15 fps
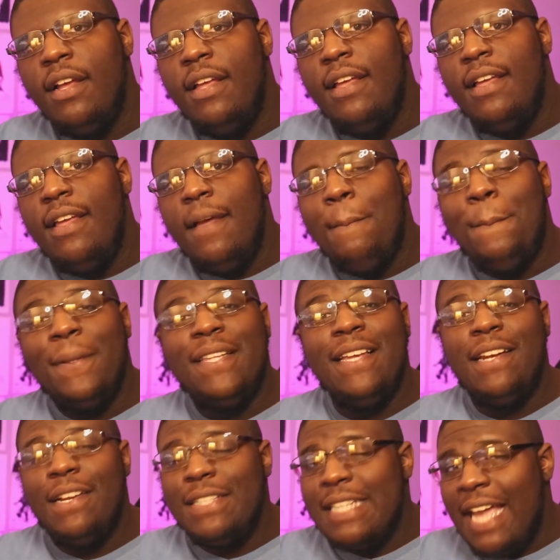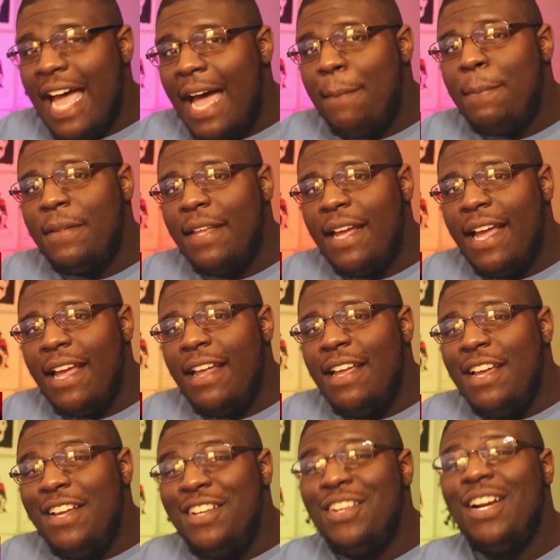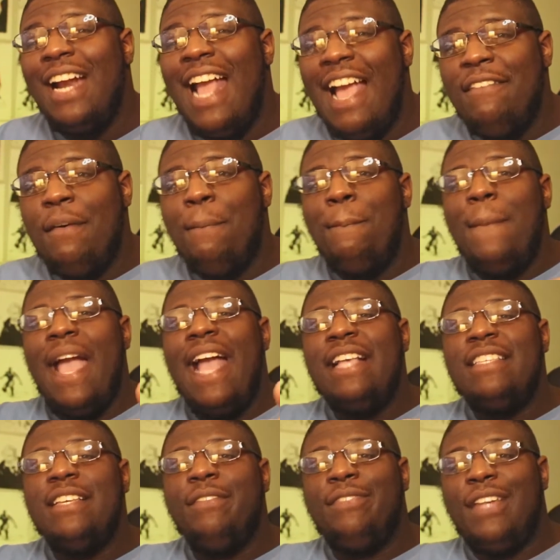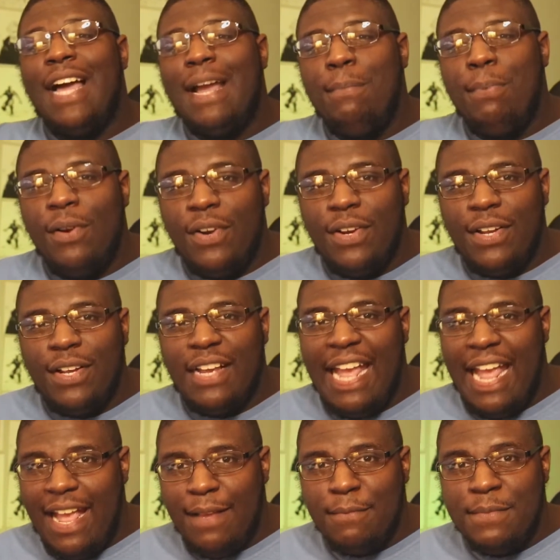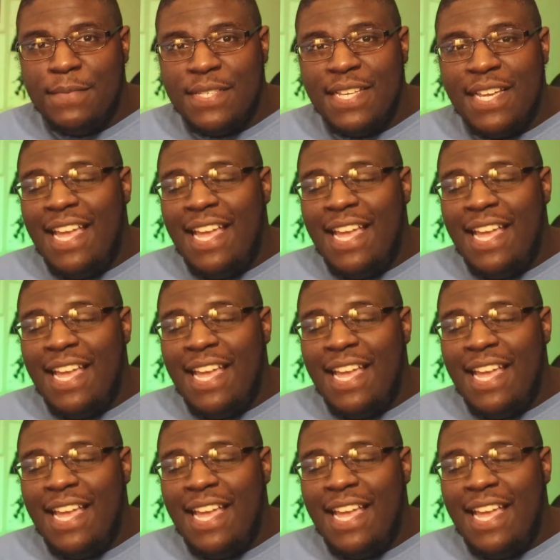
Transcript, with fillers: But then on top of that, you're going to have a massive library of games.